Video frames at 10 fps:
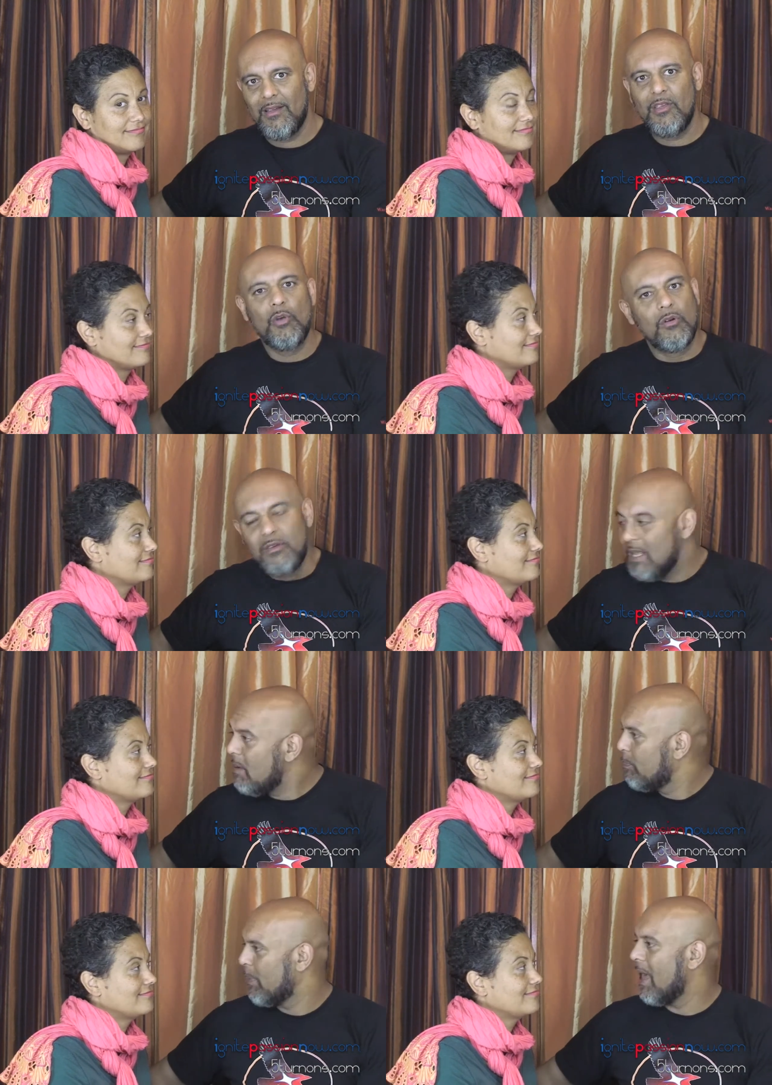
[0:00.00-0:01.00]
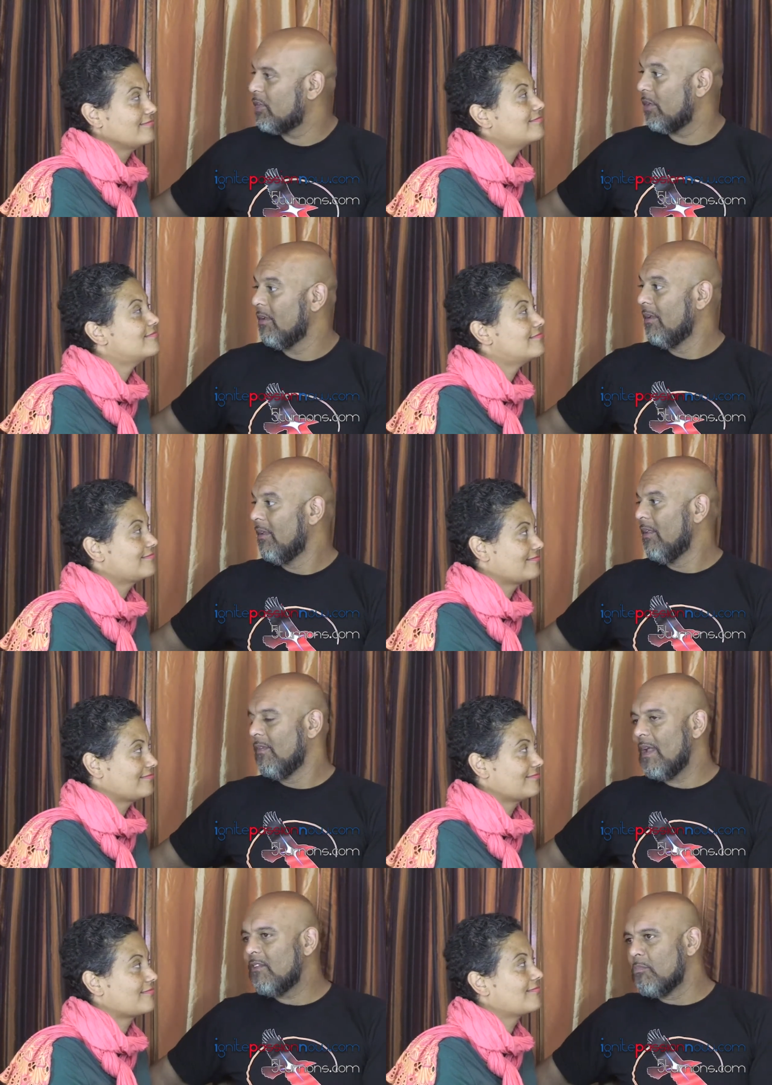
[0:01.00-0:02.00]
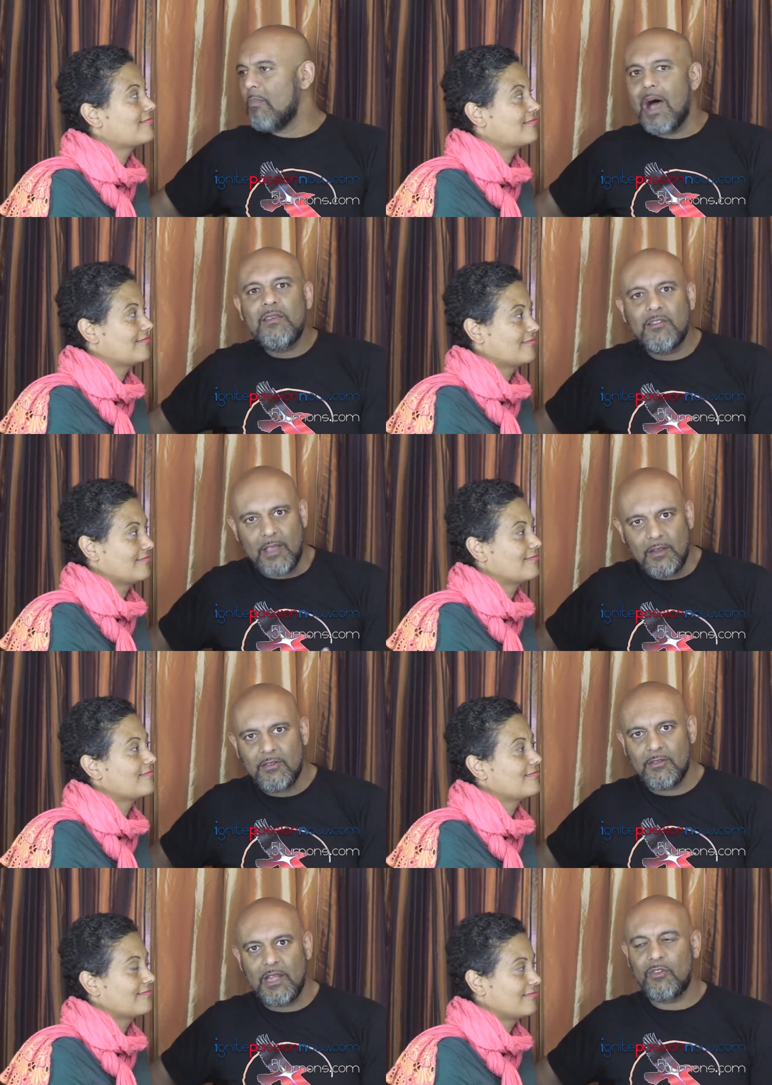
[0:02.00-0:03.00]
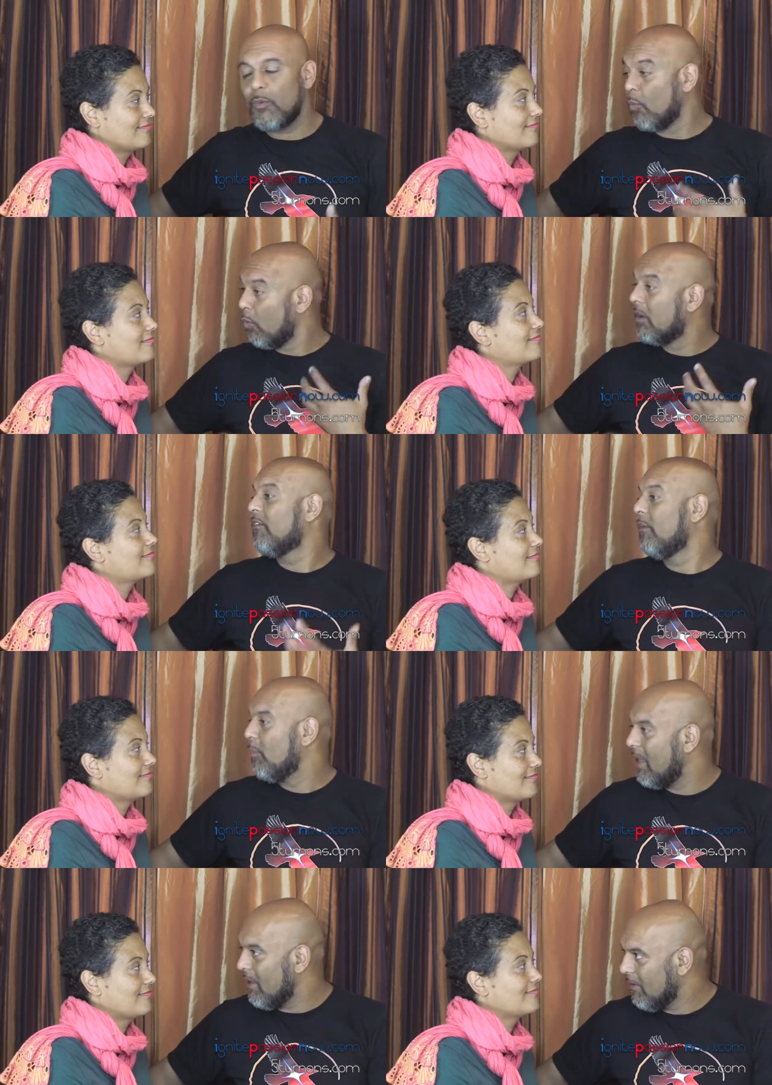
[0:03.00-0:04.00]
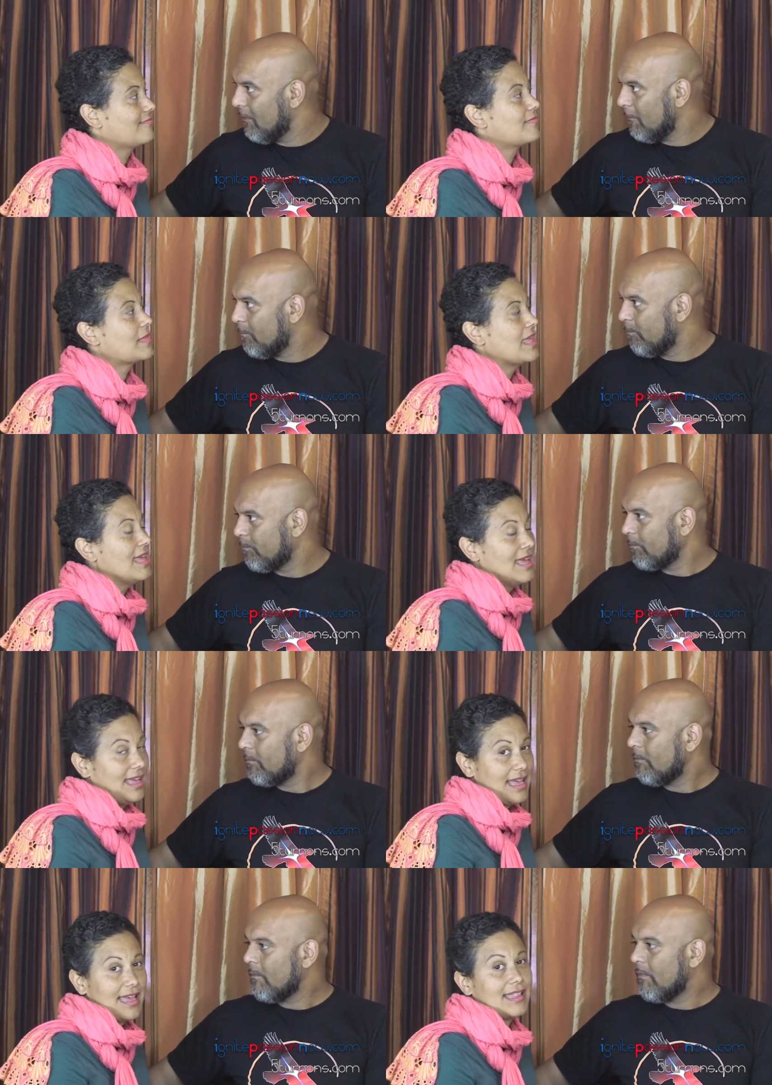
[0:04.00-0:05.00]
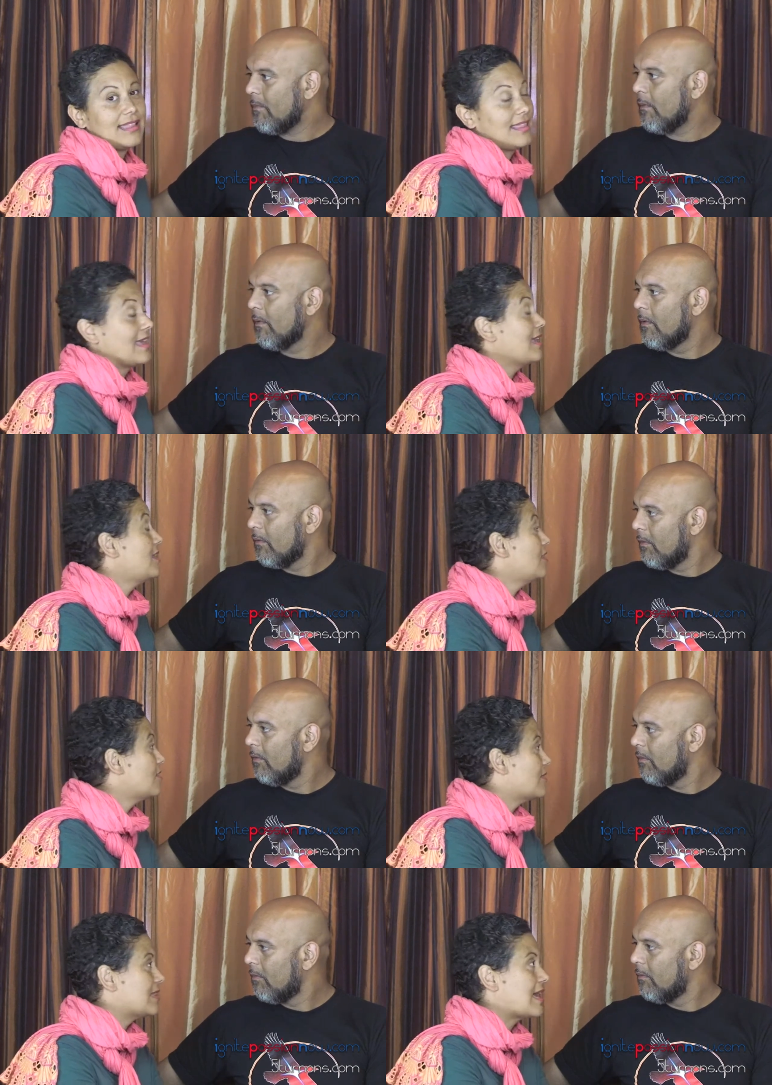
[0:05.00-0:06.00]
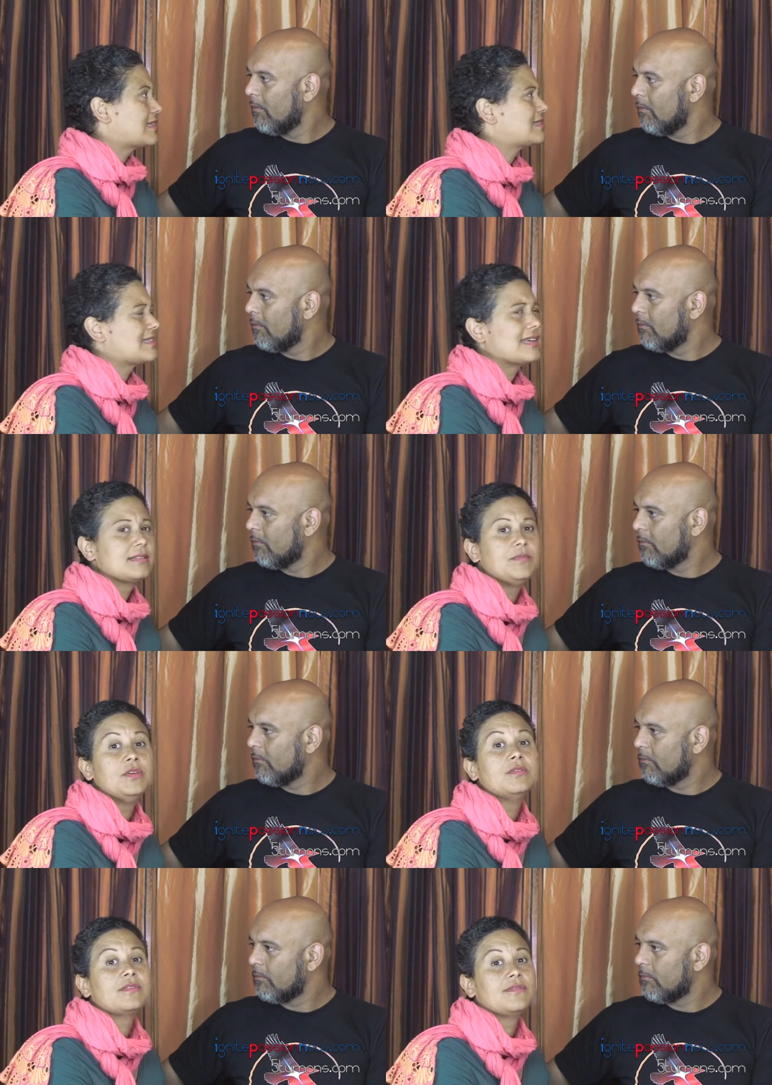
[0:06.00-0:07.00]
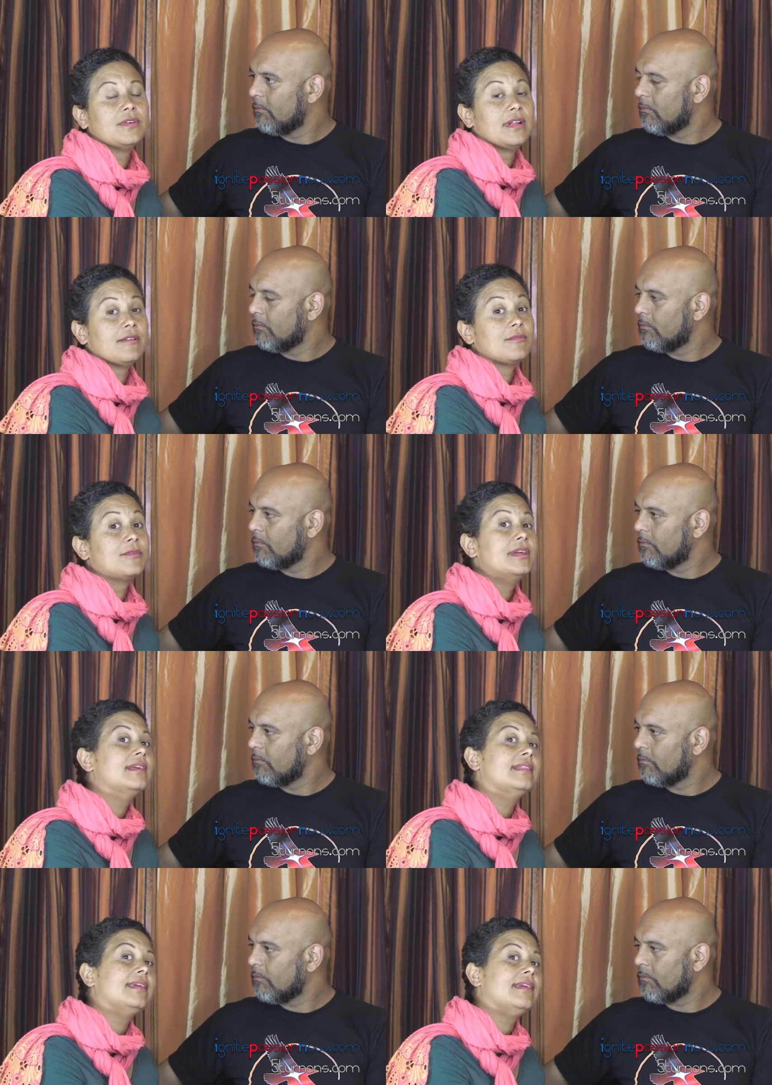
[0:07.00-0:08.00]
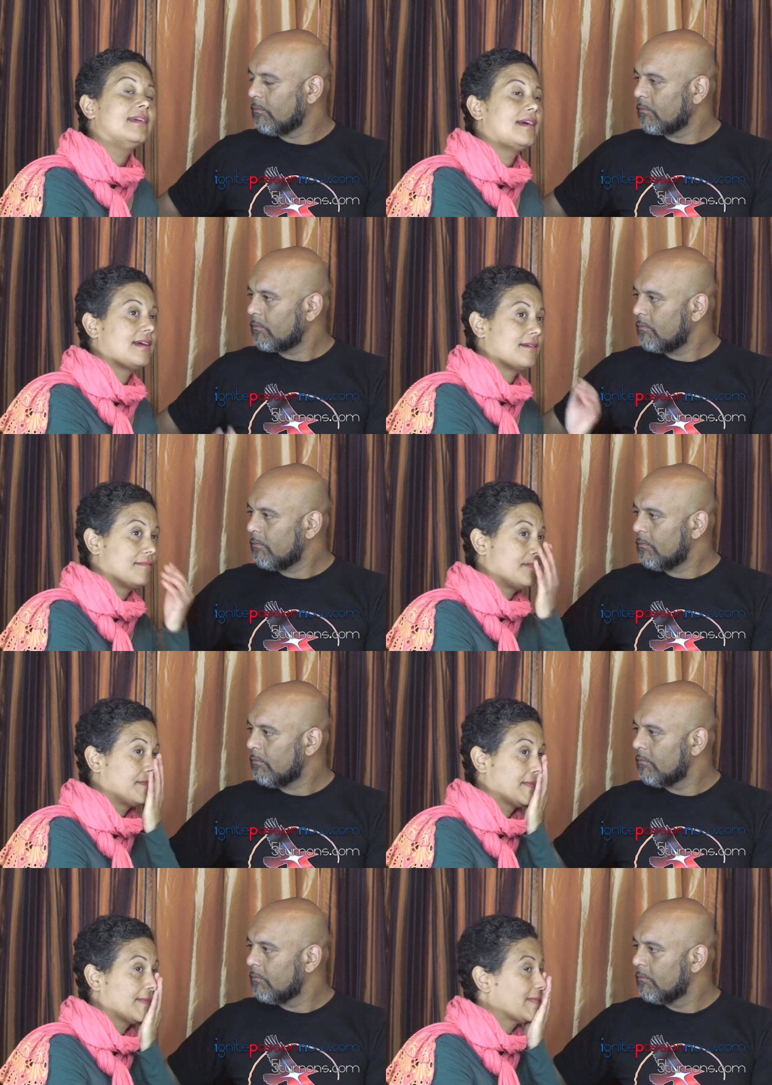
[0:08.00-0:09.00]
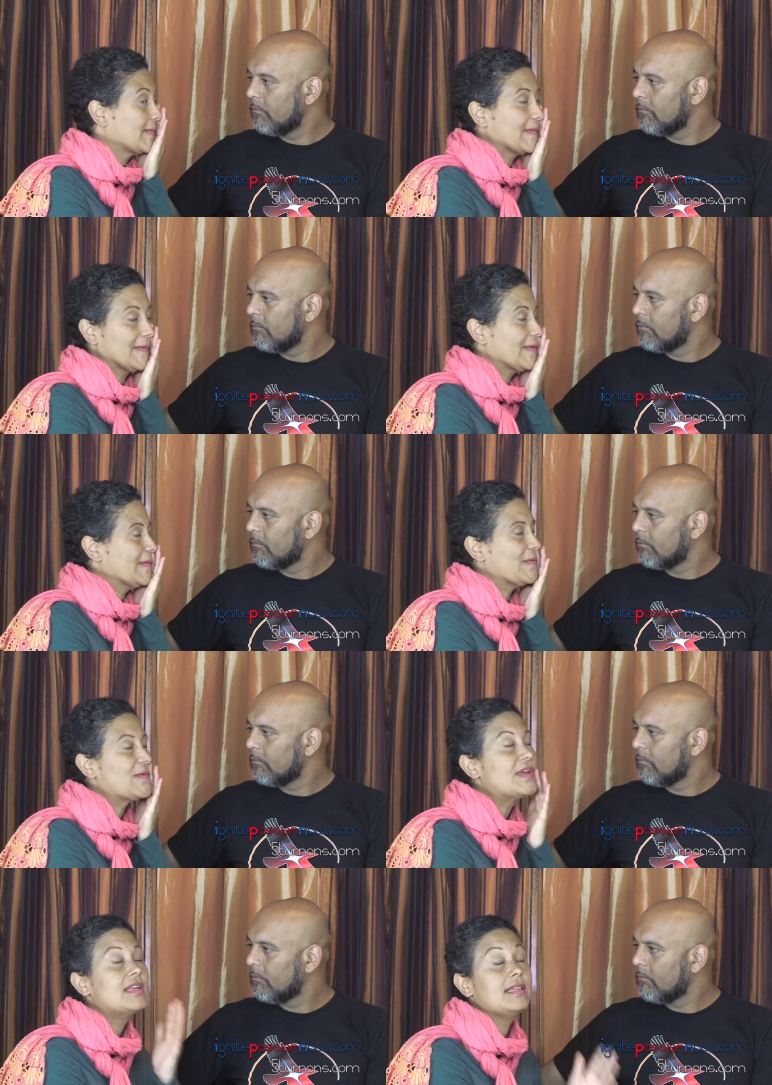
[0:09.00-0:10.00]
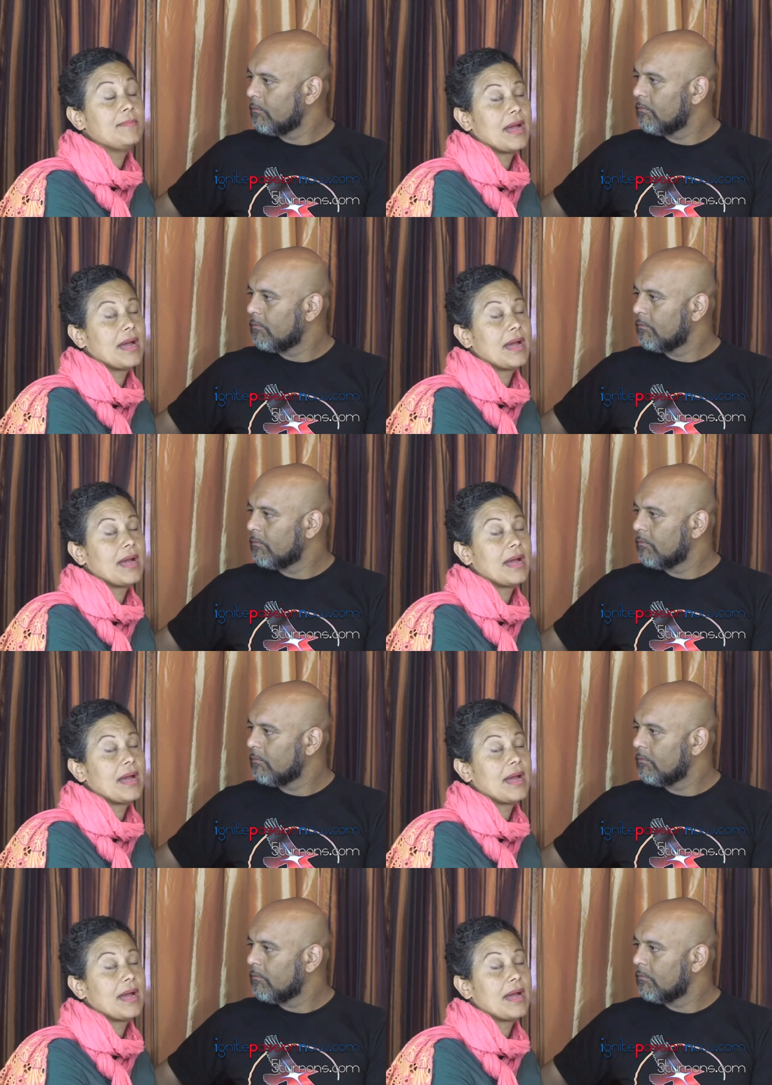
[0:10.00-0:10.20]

Speaker 1: your deep passion. That's my sense. That's what worked for me.
Speaker 2: Thank you. And that's, that's beautiful and really, um, really